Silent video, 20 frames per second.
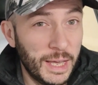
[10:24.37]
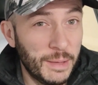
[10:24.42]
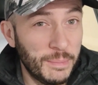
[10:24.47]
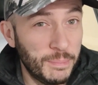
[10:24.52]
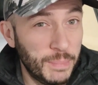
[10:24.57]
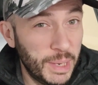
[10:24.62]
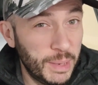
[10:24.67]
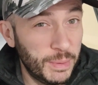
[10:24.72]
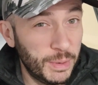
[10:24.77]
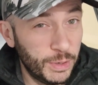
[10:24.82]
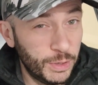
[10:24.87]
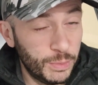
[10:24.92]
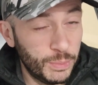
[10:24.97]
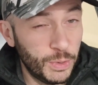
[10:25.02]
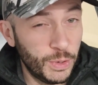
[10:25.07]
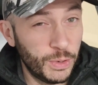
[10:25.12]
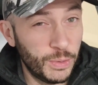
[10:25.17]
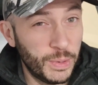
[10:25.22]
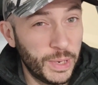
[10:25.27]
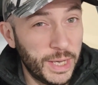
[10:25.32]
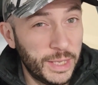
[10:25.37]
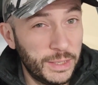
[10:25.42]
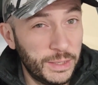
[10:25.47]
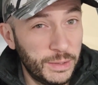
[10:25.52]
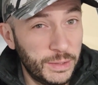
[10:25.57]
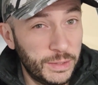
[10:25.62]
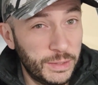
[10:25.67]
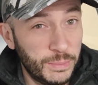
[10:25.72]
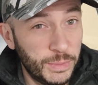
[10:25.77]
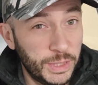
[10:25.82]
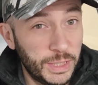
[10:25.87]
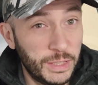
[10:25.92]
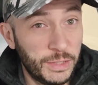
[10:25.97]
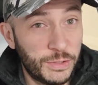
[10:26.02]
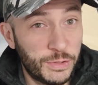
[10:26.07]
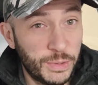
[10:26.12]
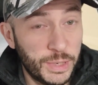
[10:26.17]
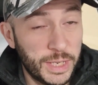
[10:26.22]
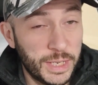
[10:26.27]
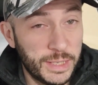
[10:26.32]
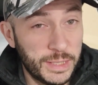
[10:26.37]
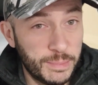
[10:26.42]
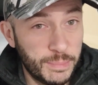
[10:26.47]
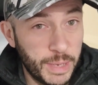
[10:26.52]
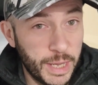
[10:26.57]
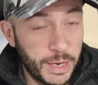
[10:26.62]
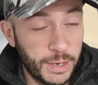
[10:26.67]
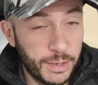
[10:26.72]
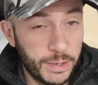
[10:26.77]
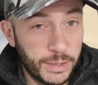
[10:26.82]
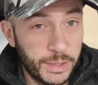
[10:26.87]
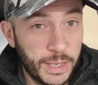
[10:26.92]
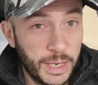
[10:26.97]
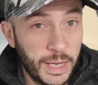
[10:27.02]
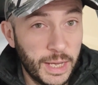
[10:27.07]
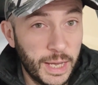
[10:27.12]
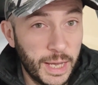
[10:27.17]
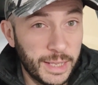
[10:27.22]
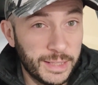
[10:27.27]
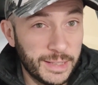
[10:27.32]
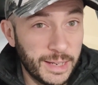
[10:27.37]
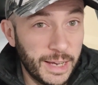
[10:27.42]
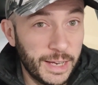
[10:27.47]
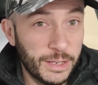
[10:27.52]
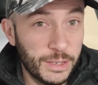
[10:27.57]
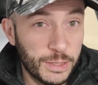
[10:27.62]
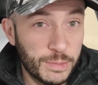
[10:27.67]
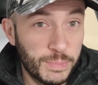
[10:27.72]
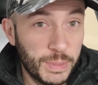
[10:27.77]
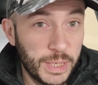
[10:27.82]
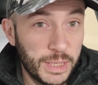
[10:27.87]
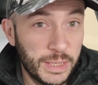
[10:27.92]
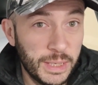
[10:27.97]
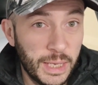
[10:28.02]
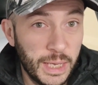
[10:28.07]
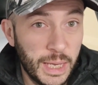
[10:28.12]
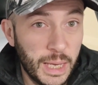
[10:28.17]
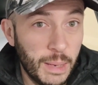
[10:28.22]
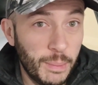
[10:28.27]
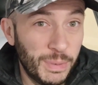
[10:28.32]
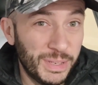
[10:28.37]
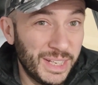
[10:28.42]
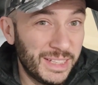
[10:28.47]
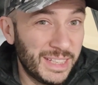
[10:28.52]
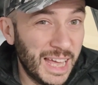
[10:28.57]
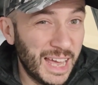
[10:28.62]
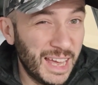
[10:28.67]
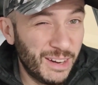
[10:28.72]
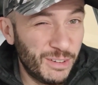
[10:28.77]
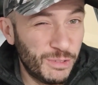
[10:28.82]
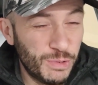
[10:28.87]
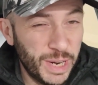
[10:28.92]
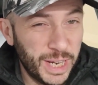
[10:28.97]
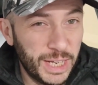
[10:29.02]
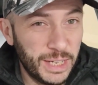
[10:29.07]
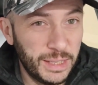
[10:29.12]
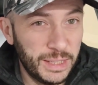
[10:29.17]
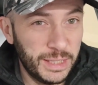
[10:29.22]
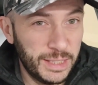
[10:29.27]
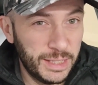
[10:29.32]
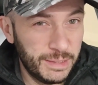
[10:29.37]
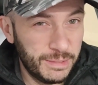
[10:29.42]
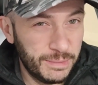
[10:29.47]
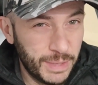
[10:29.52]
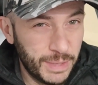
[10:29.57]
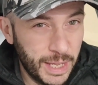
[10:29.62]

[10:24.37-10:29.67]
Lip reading: Maybe on a motorway the Model 3 is better at higher speed, but at regularly